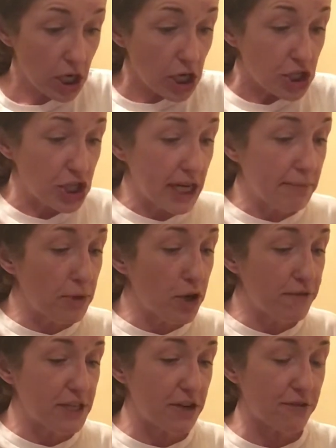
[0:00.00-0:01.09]
She had
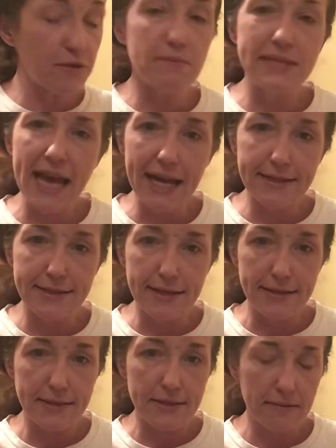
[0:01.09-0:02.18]
moved here from Texas